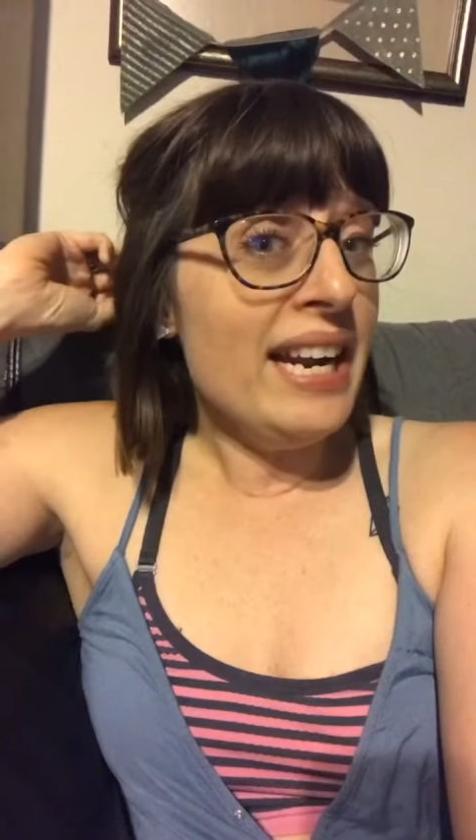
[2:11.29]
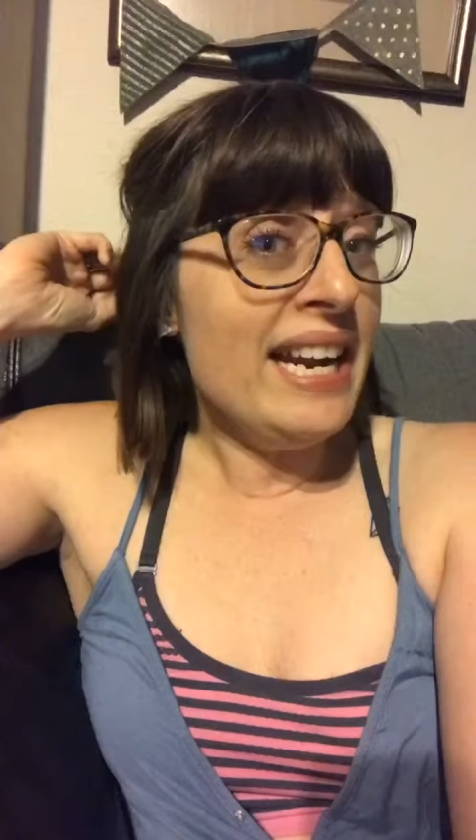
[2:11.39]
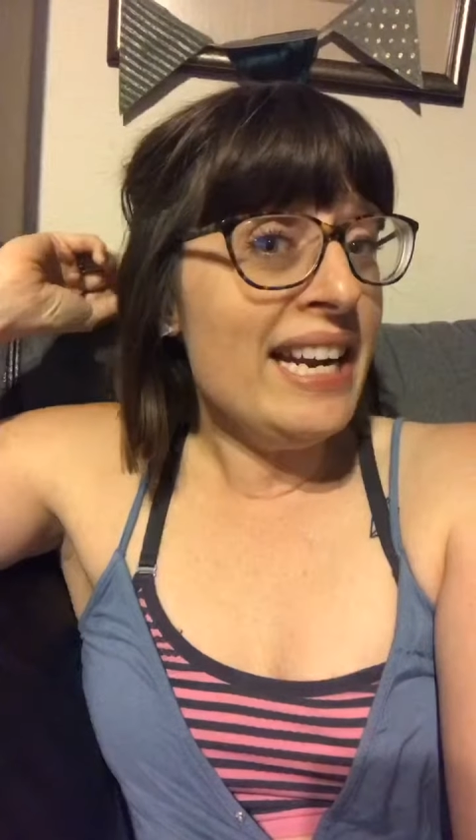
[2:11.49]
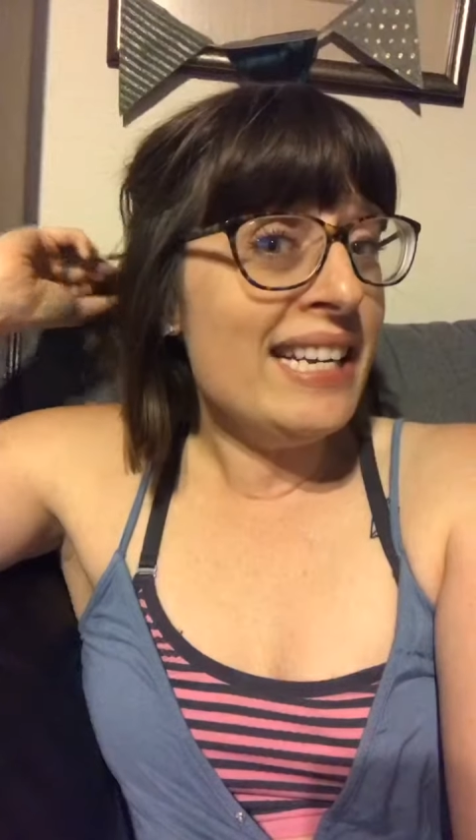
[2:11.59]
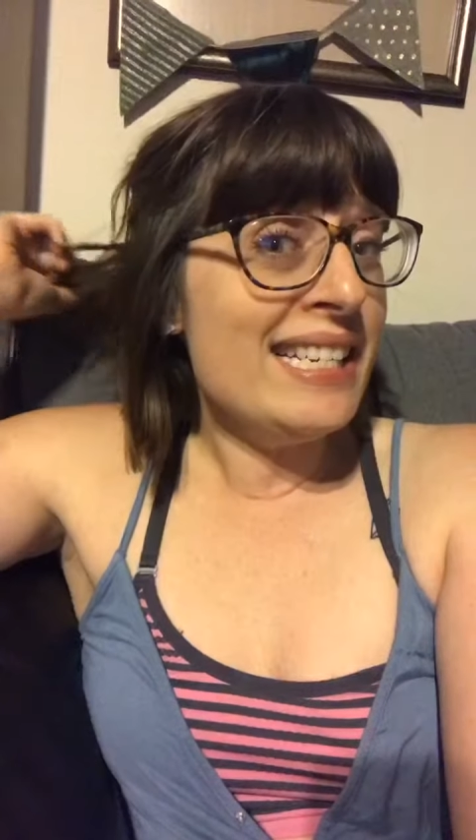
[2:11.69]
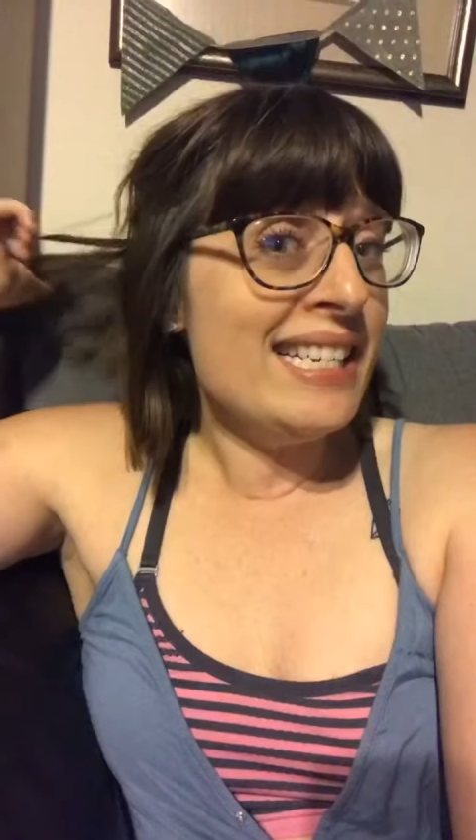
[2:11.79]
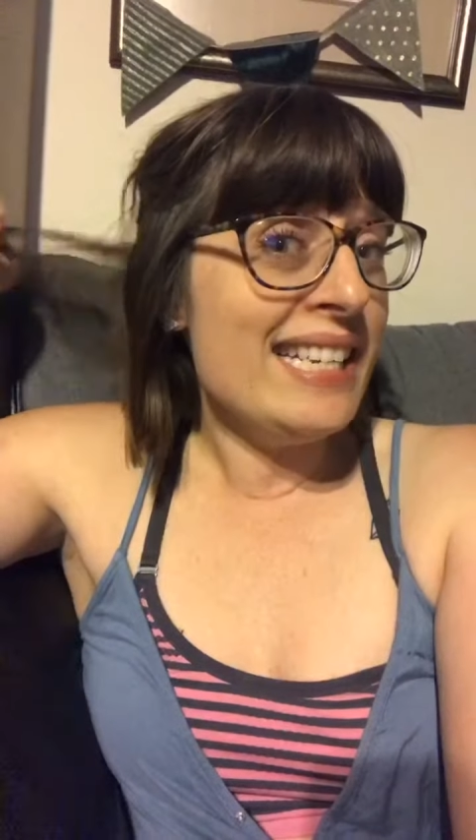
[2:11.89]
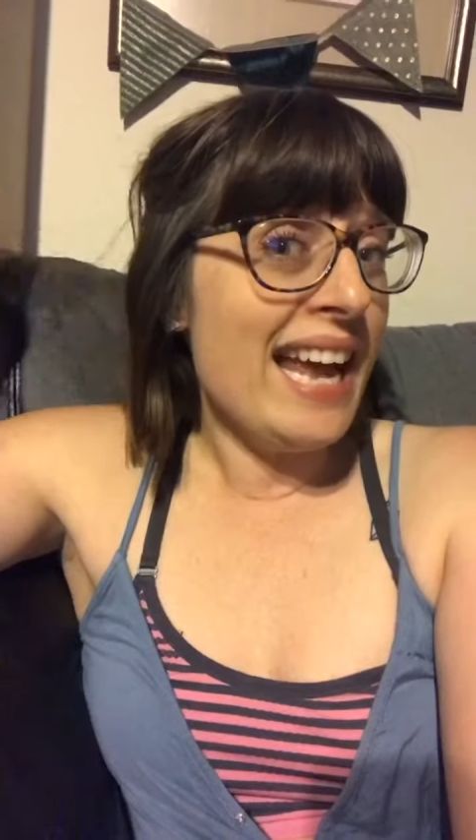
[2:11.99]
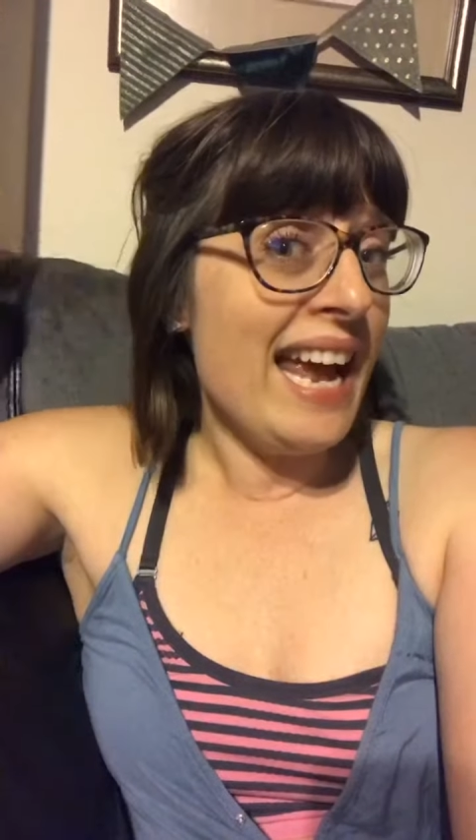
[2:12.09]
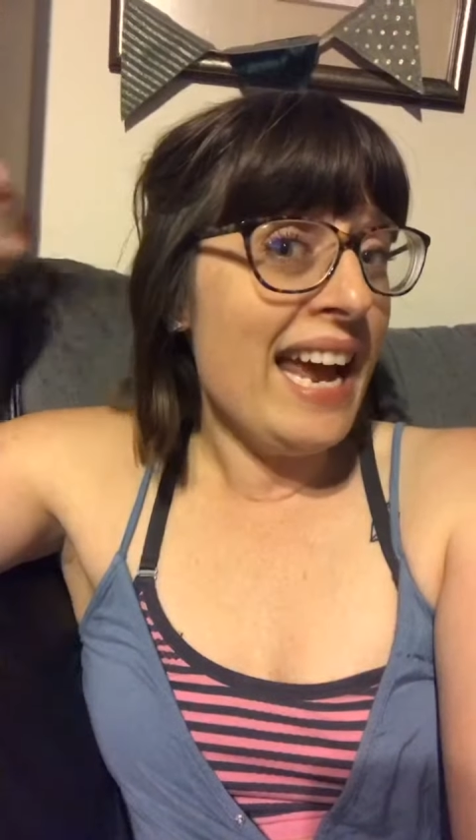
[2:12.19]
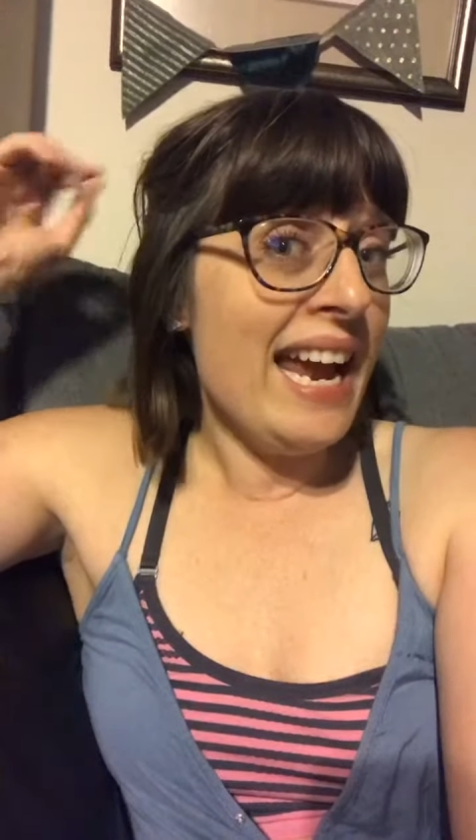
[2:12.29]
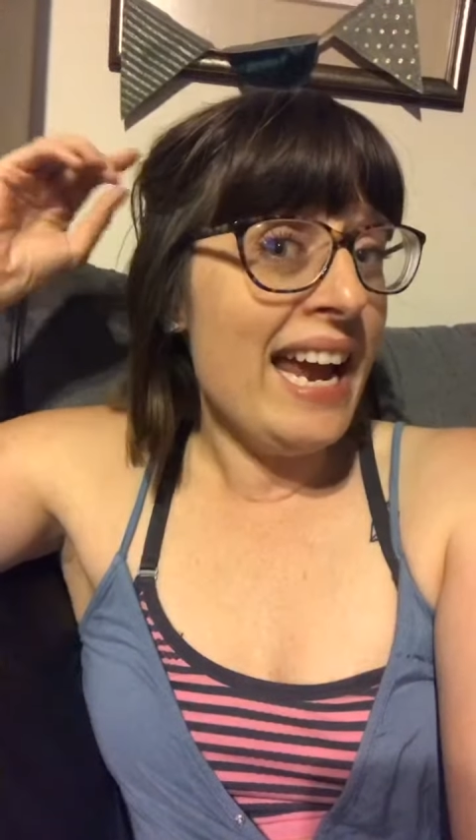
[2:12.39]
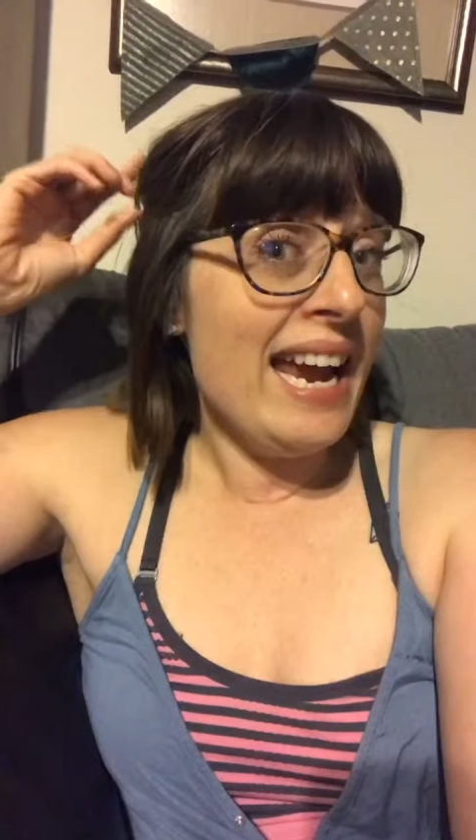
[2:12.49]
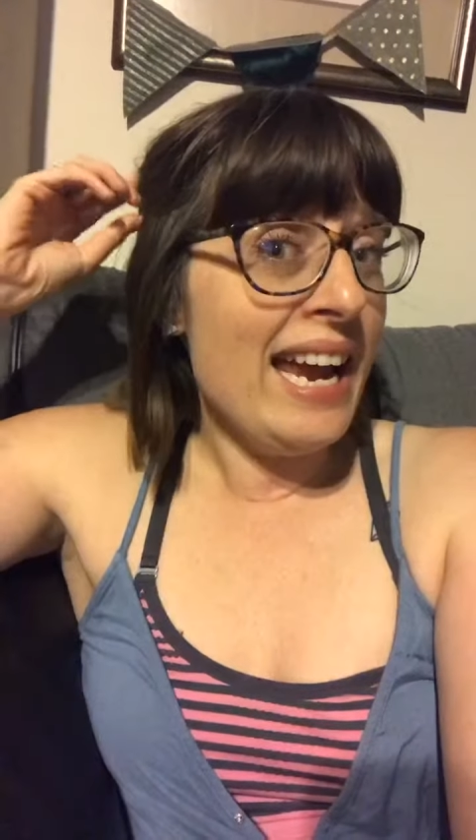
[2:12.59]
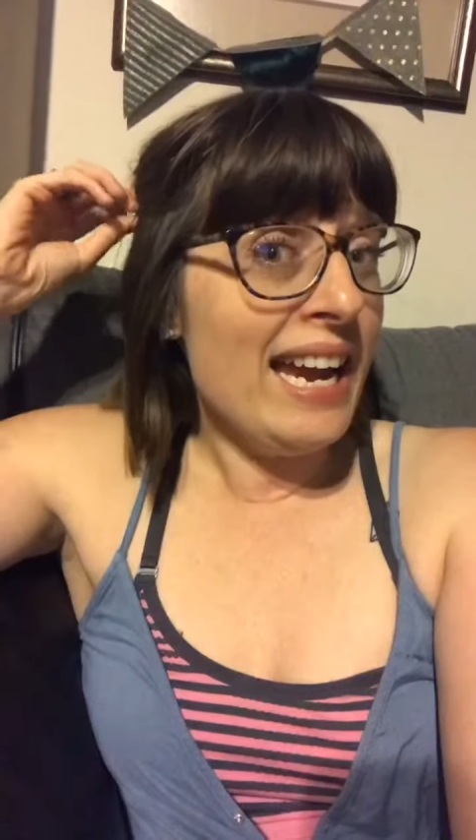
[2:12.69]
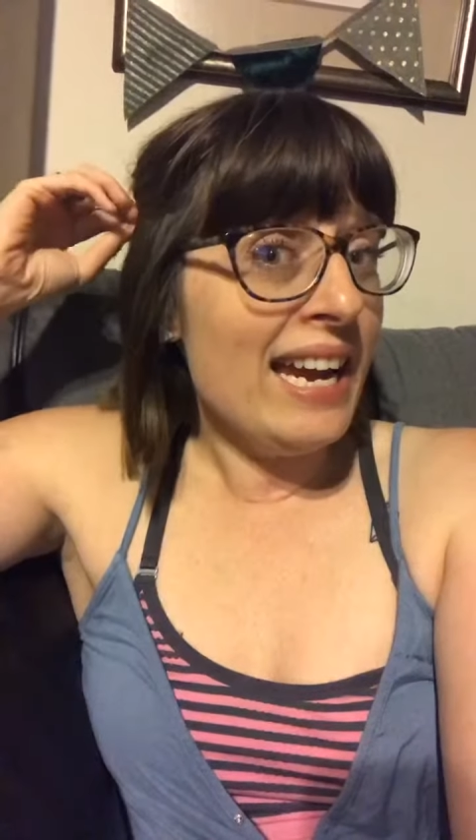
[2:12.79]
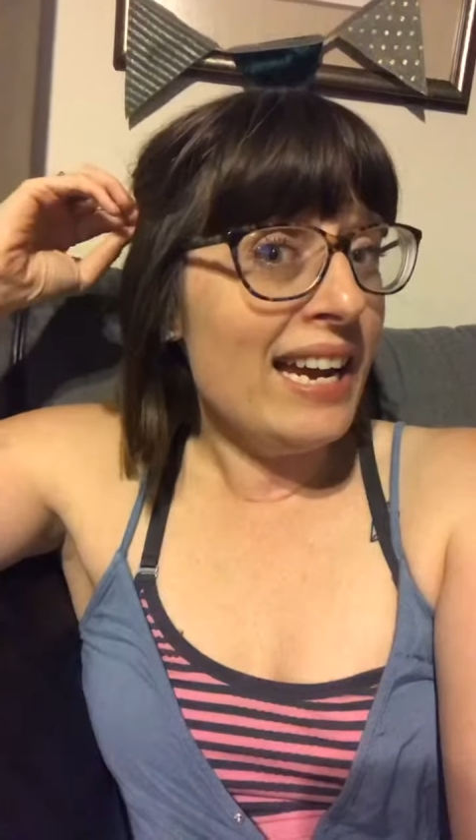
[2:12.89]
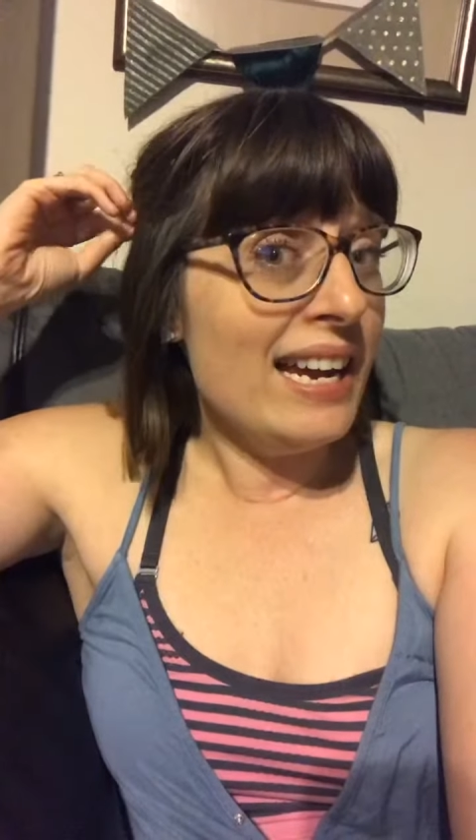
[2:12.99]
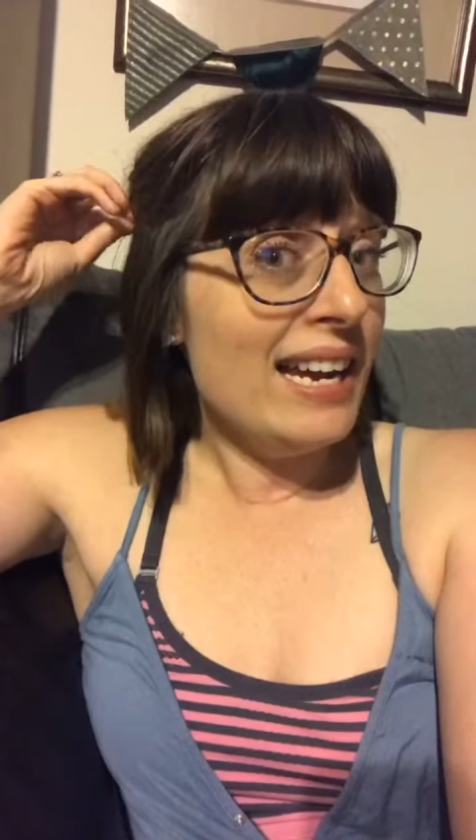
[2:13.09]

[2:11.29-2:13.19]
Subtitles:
is a